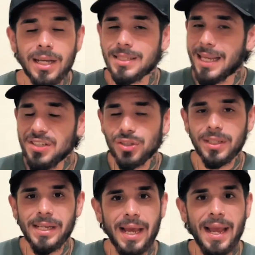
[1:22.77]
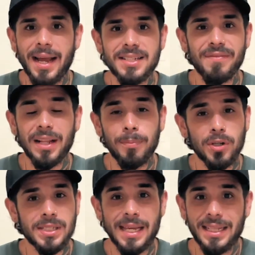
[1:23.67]
Essentially, AI
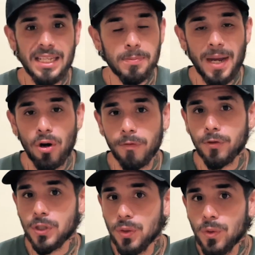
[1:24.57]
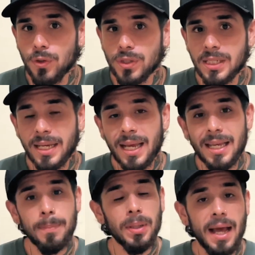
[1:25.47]
developers take these powerful tools
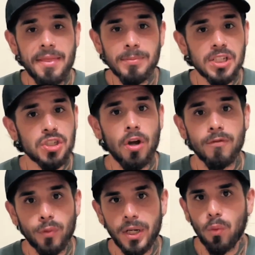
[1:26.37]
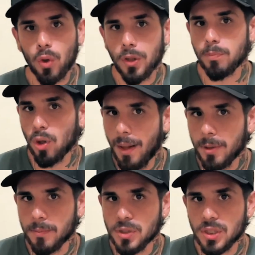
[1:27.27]
and apply them to solve real-world
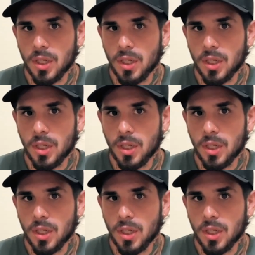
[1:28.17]
problems.